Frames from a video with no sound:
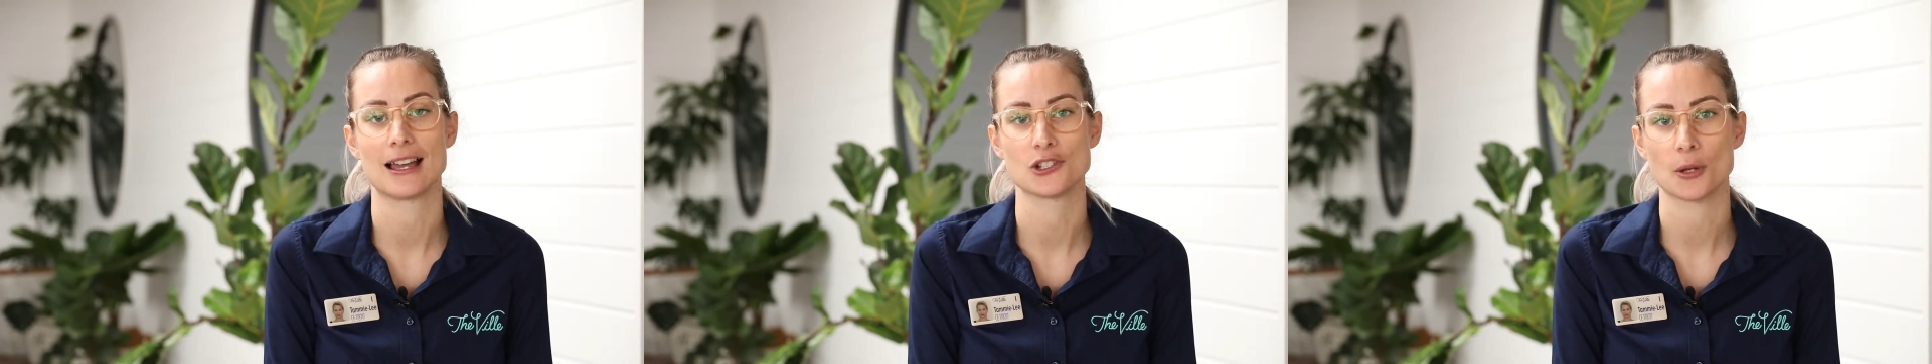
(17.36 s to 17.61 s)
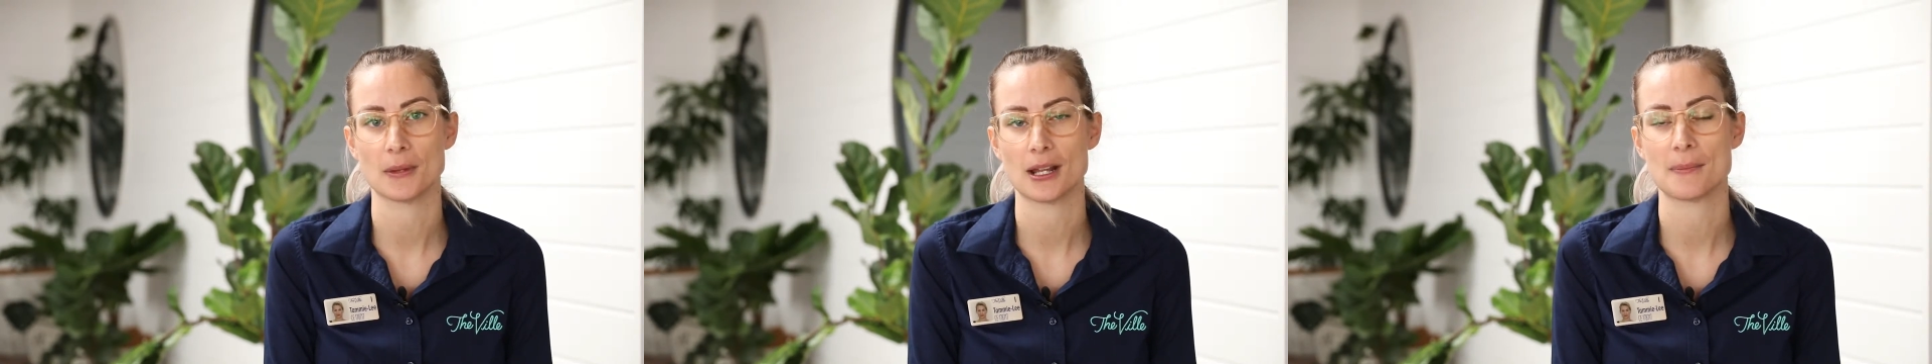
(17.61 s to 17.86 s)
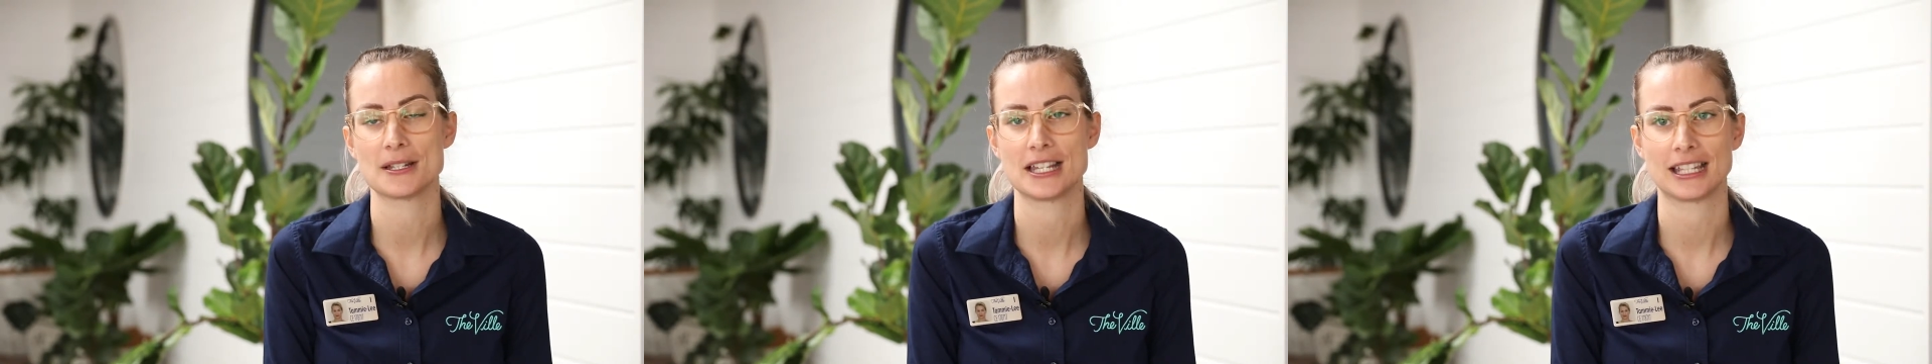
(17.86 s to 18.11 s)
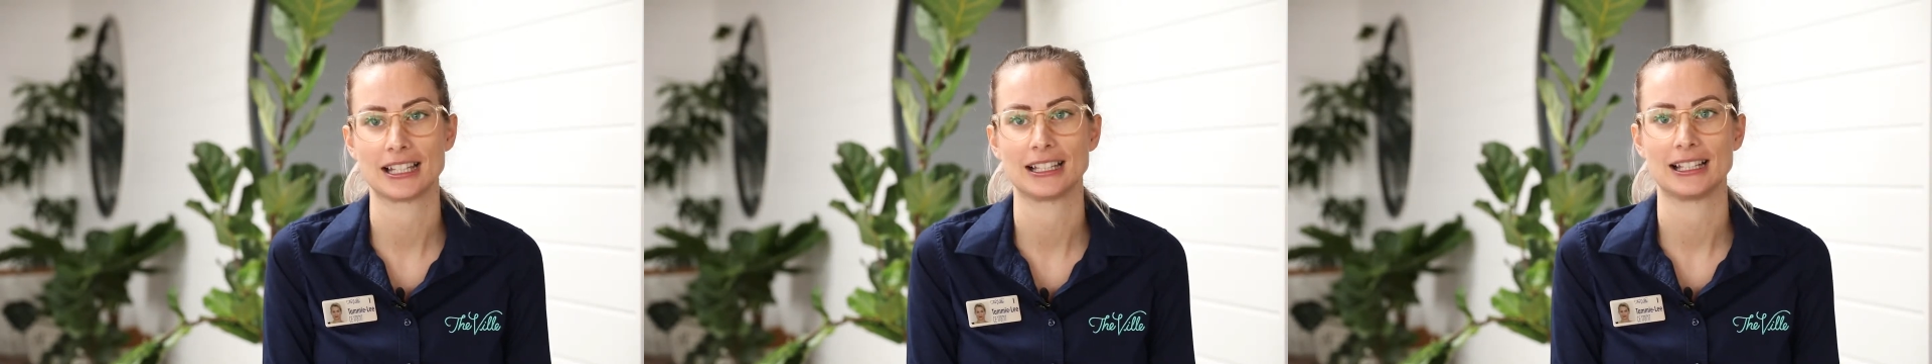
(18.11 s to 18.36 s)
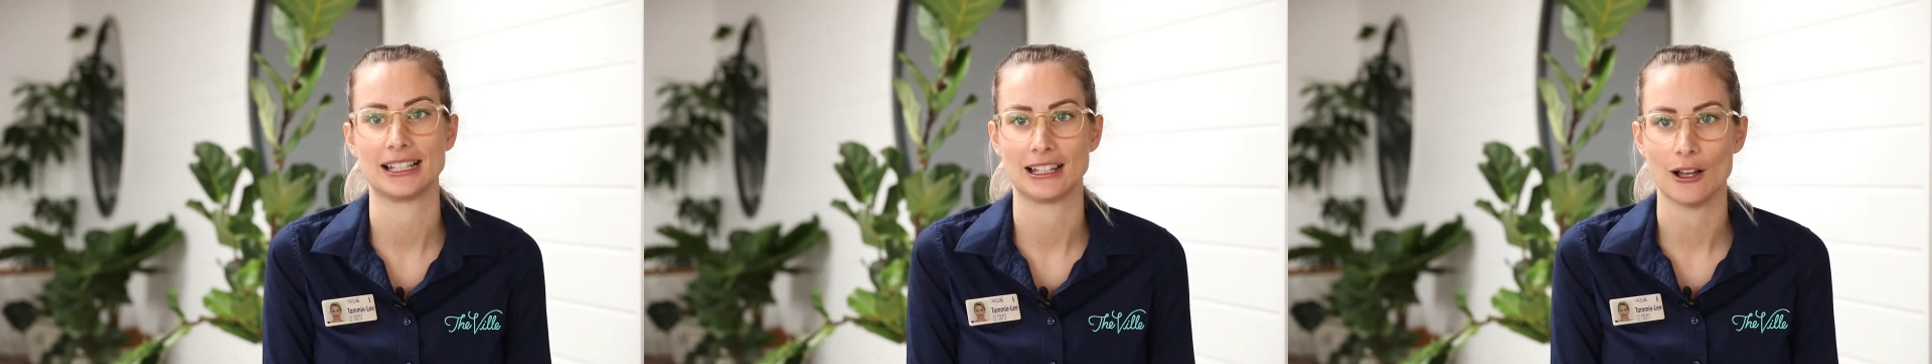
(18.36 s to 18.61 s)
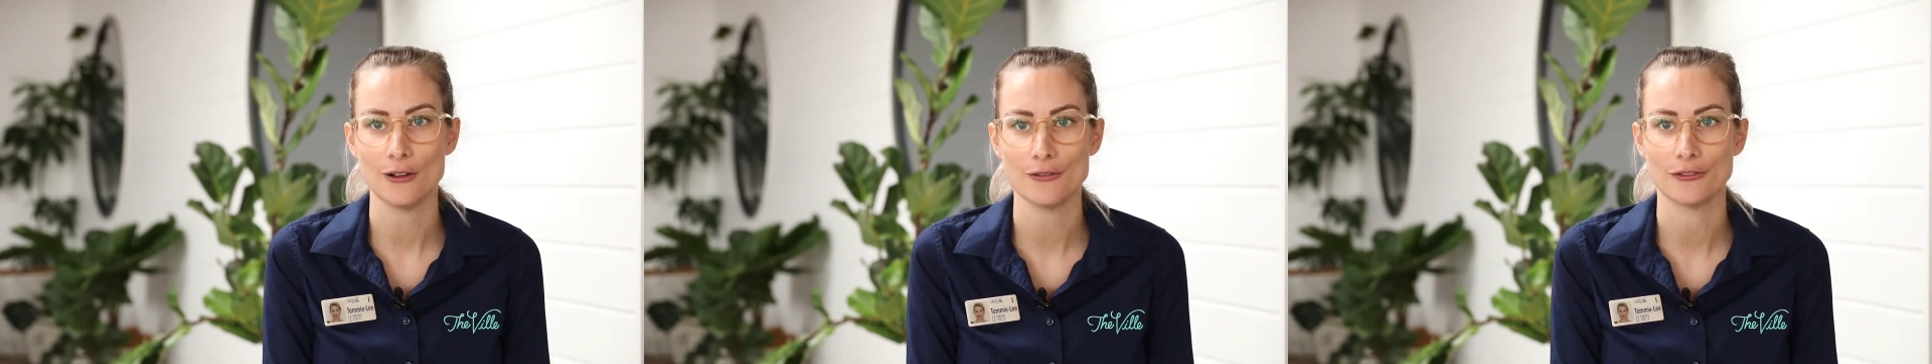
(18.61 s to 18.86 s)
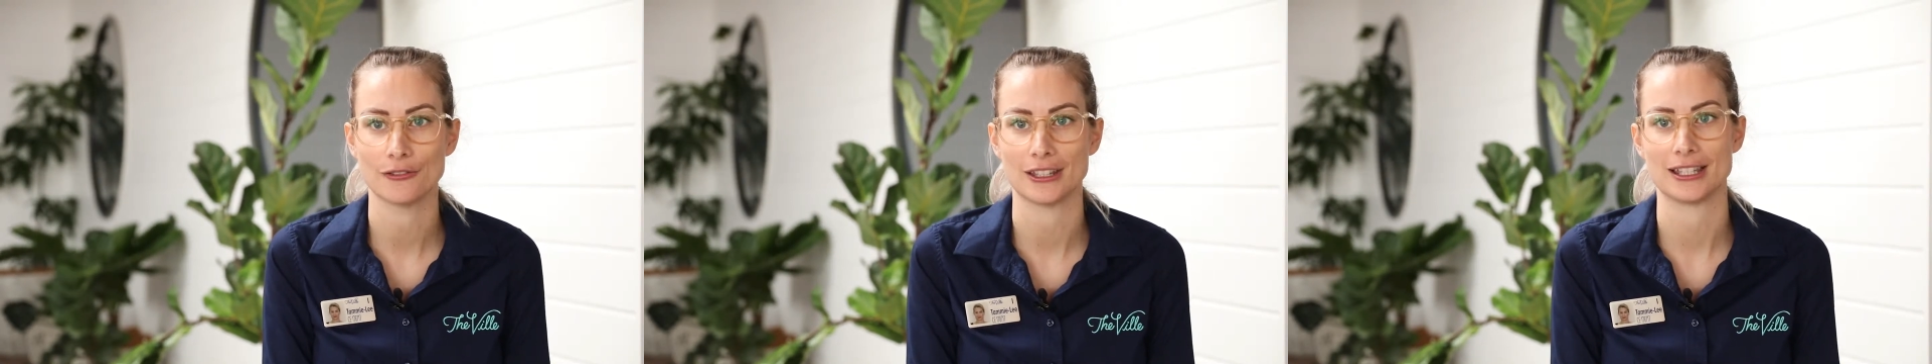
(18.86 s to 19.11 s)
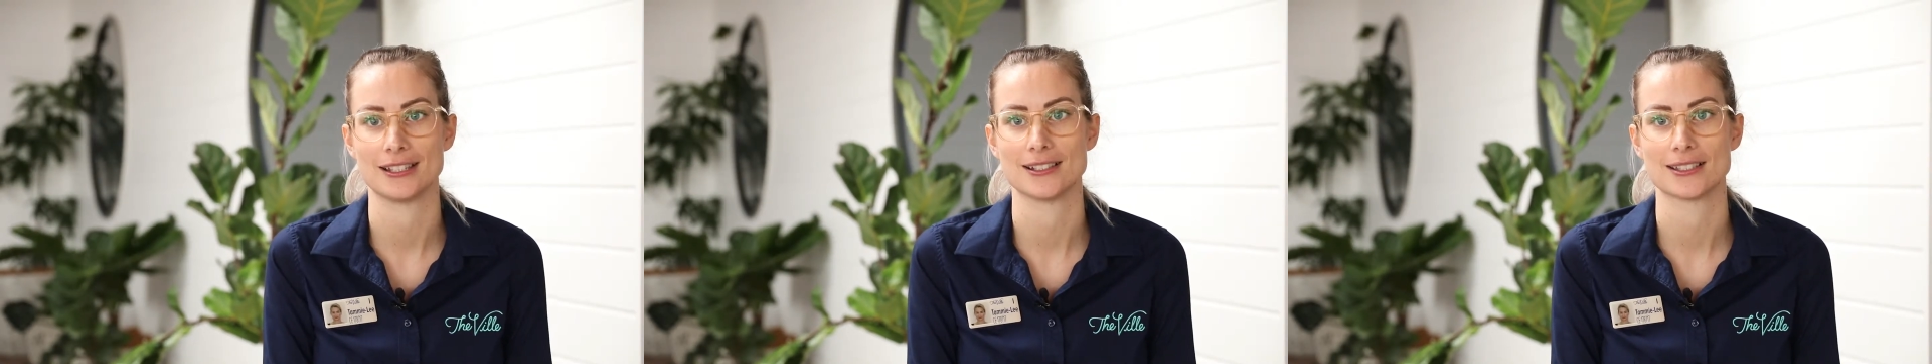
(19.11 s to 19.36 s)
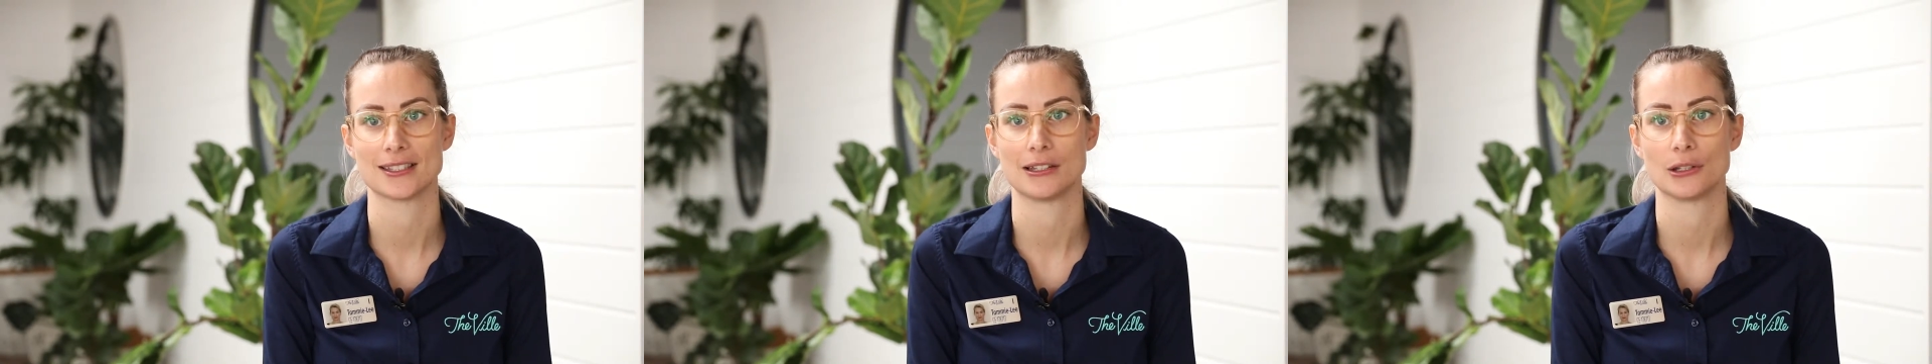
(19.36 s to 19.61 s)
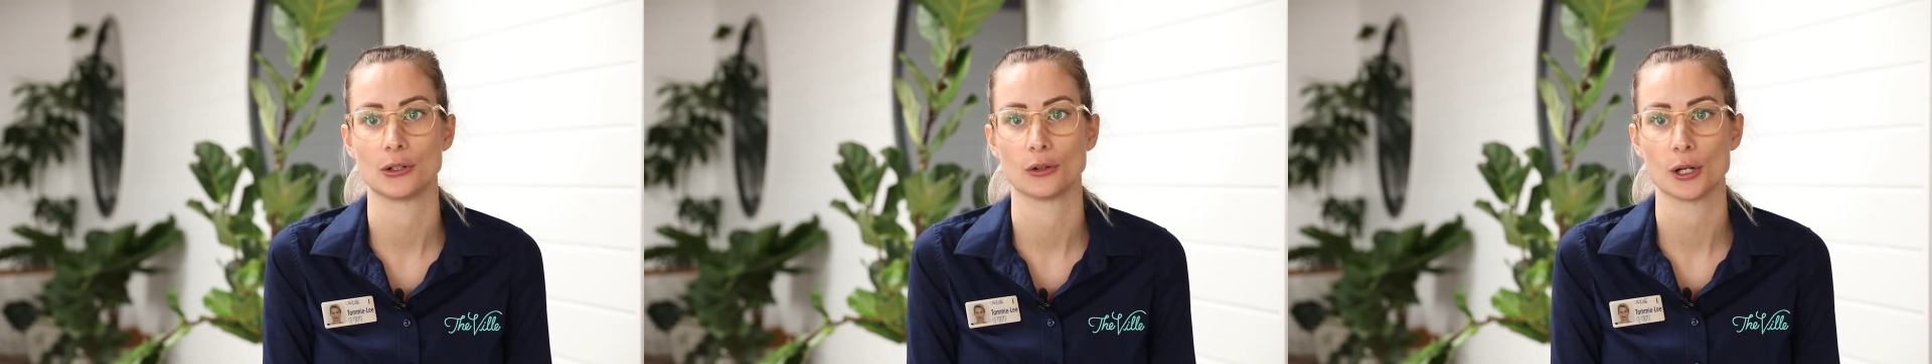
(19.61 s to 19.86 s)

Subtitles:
a job that I particularly love is the